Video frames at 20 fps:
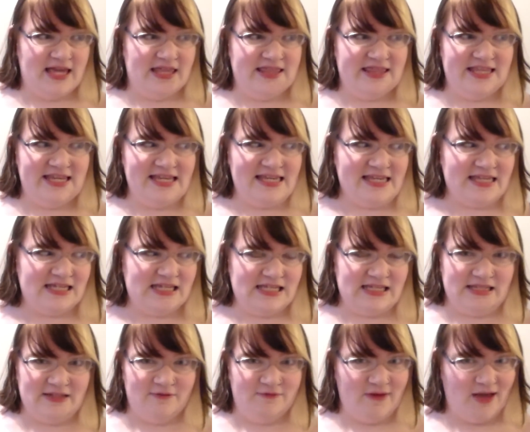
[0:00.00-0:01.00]
I think
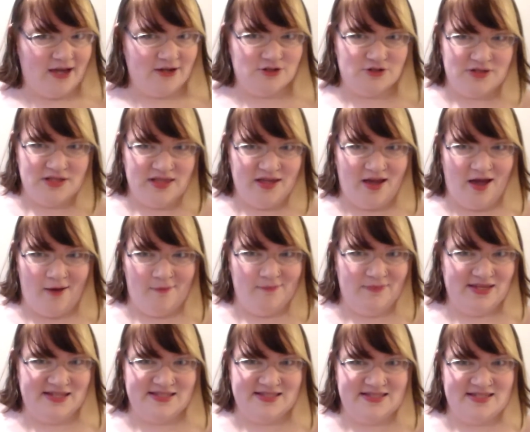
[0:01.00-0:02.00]
in the factory they got
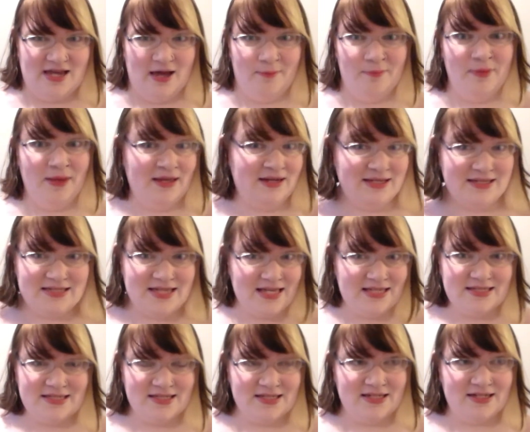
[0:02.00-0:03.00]
mixed up, and it
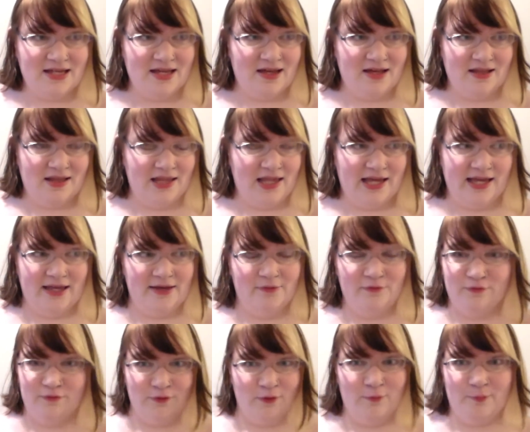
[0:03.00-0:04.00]
tasted like
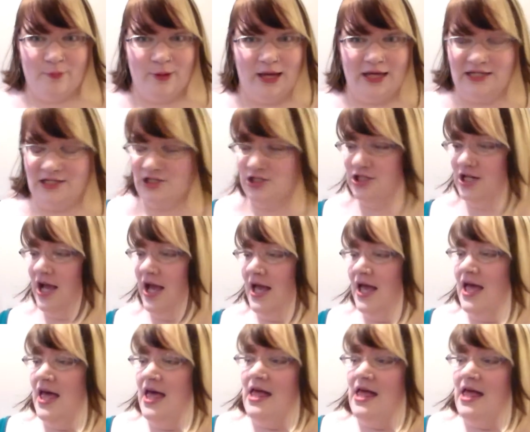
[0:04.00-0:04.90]
fruit punch.